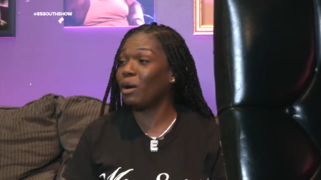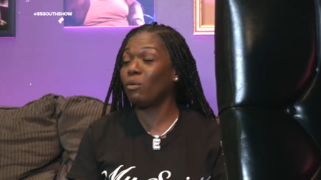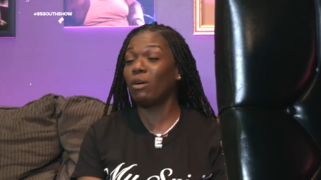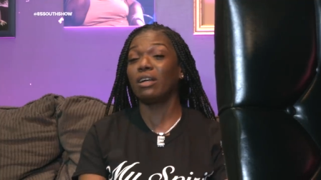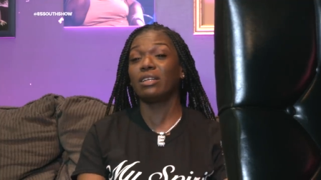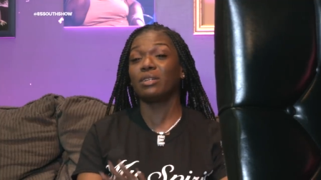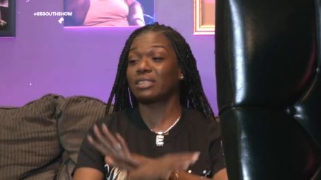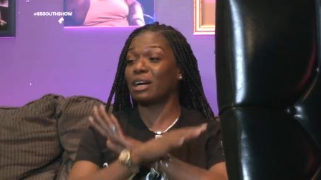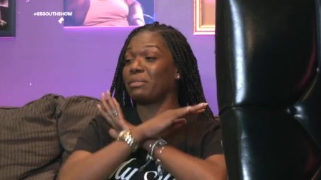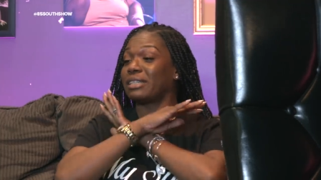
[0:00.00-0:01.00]
I want to do
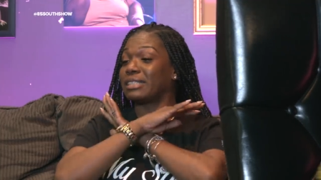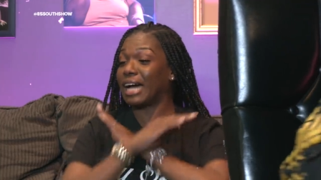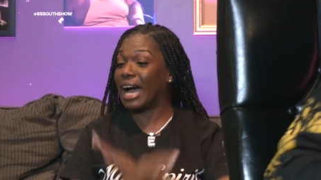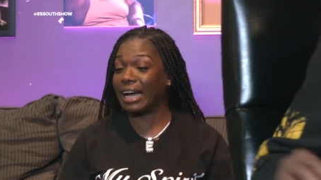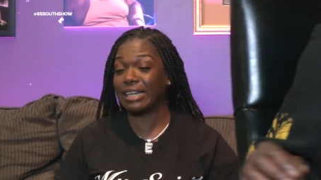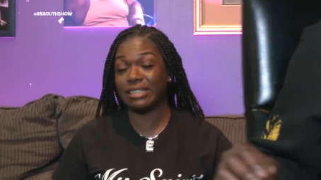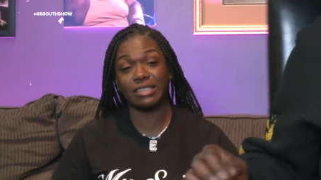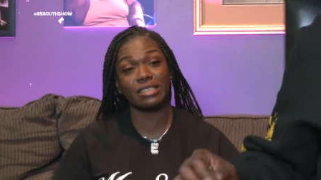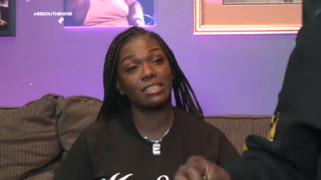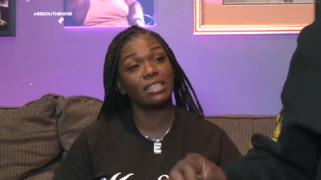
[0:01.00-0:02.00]
something exotic. That is
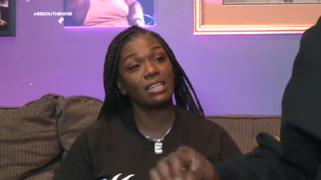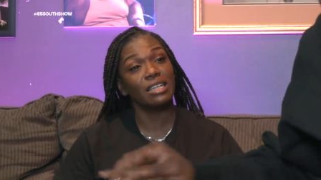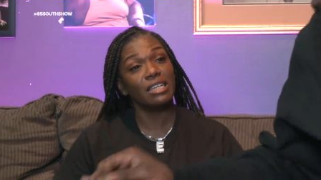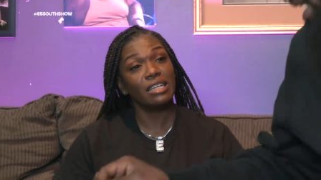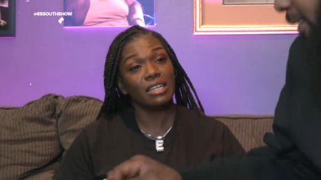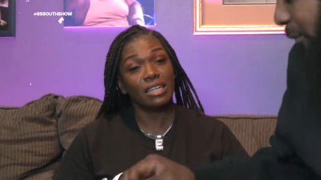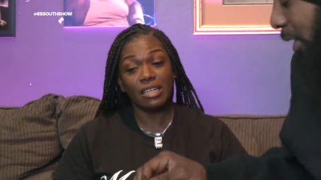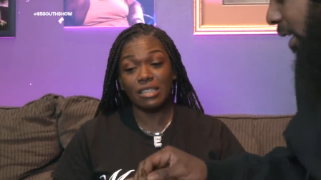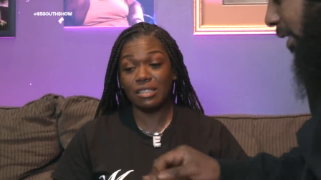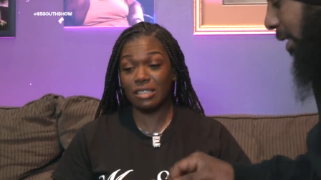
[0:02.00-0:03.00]
not coffee in that
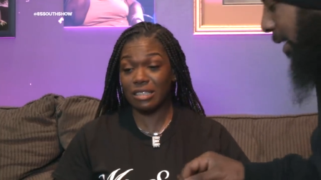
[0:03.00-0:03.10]
fucking